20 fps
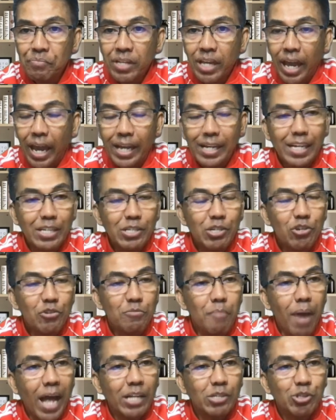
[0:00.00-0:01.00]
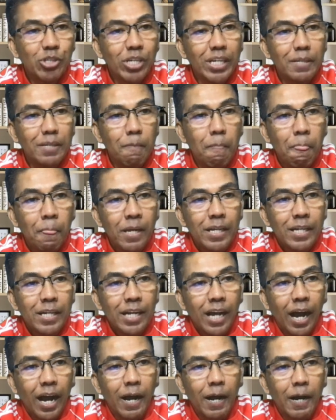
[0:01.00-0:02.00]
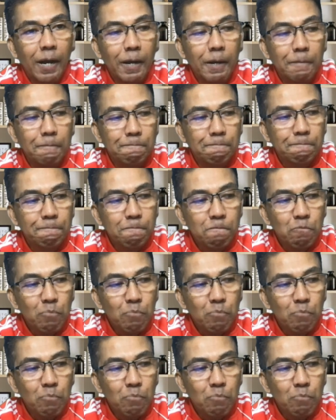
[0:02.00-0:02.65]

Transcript: And can you imagine the